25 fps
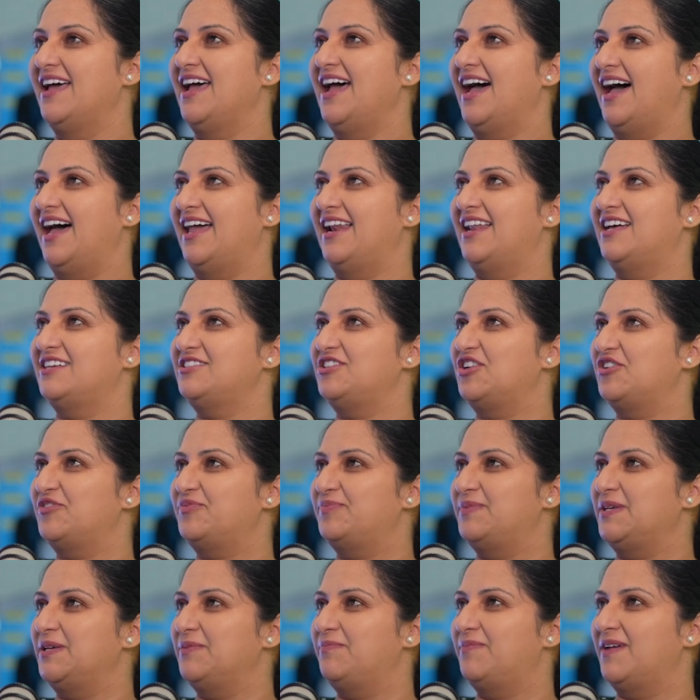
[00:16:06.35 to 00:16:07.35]
A lot of
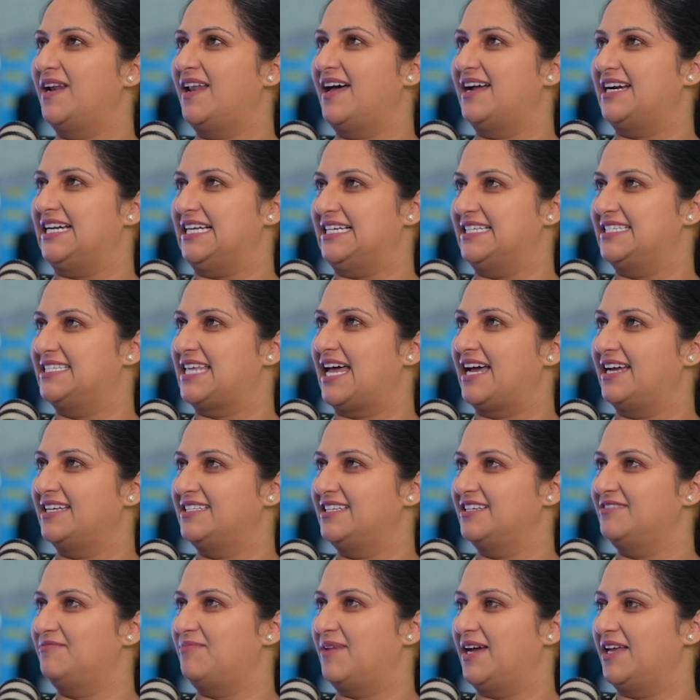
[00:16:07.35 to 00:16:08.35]
people are
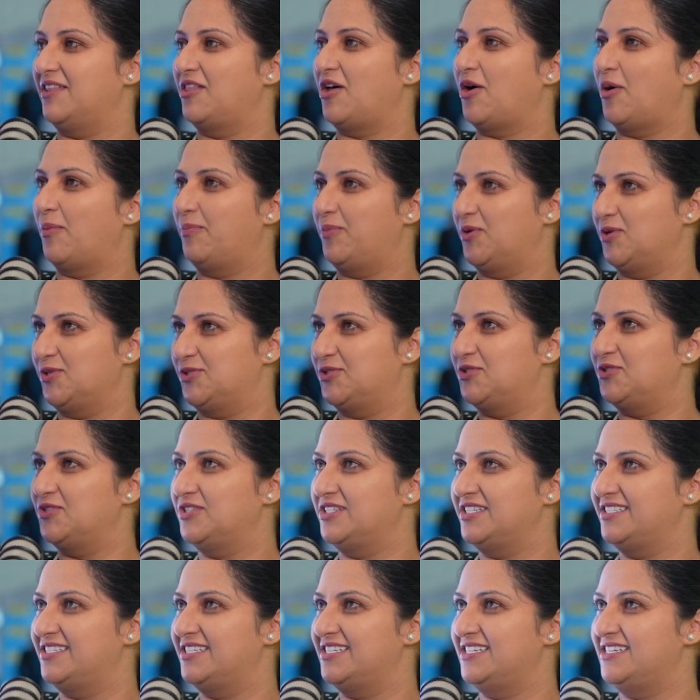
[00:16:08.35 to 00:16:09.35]
excited by the
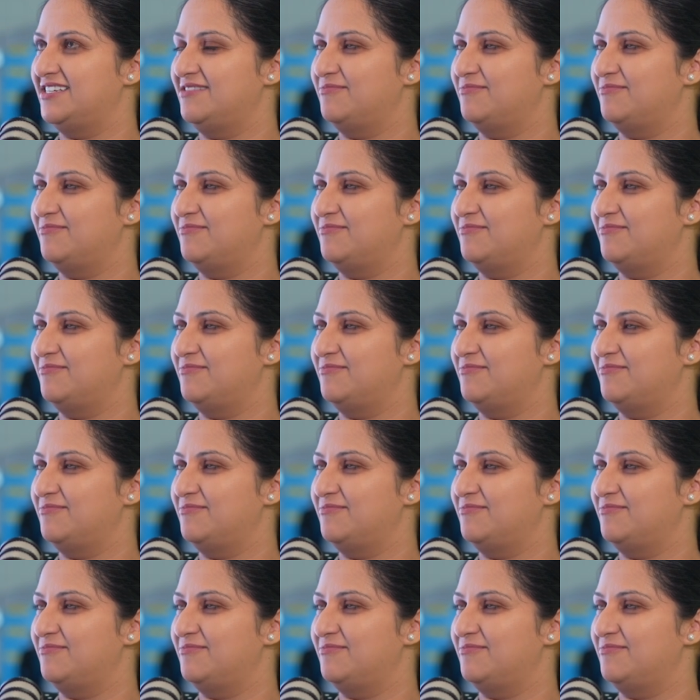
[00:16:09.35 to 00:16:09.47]
opportunity,